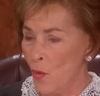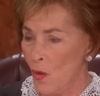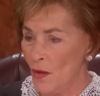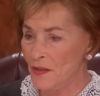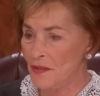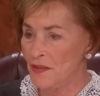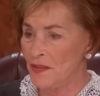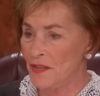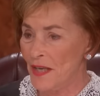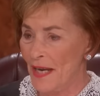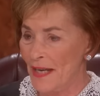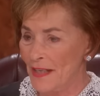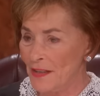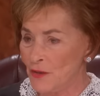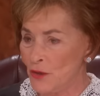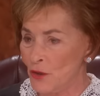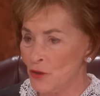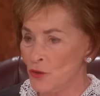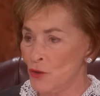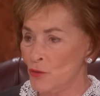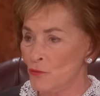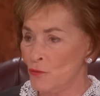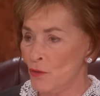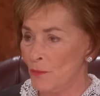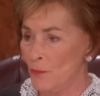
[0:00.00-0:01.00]
what date
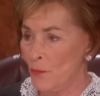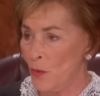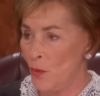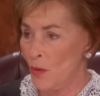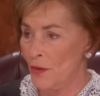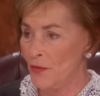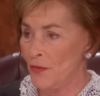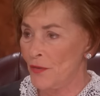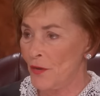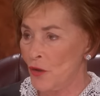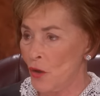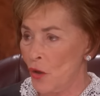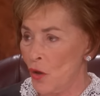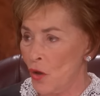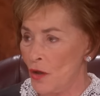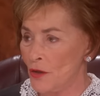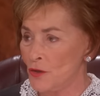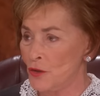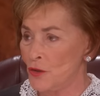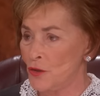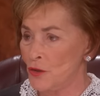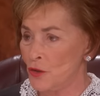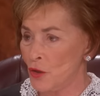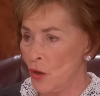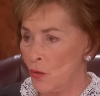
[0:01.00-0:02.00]
did you report the car
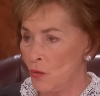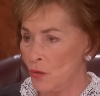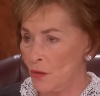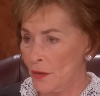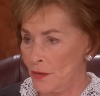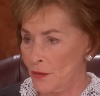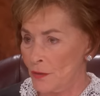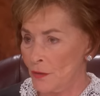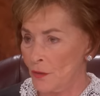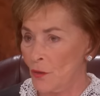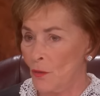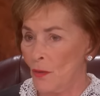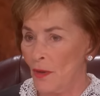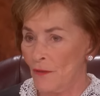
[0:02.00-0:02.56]
stolen? You